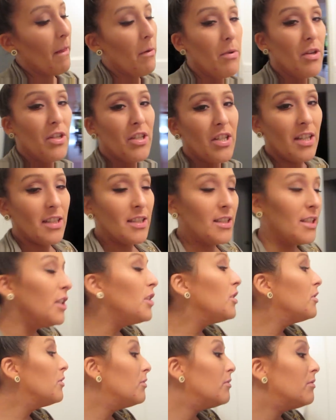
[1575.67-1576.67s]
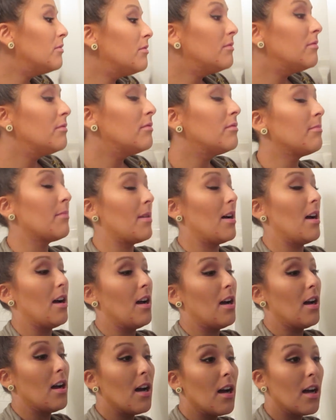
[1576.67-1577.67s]
We shall see you
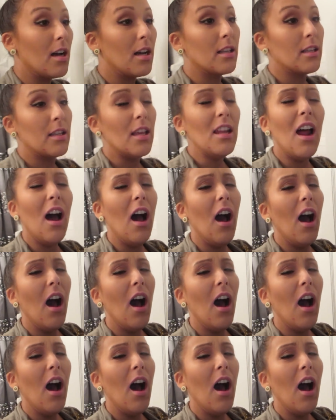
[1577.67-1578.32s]
mañana.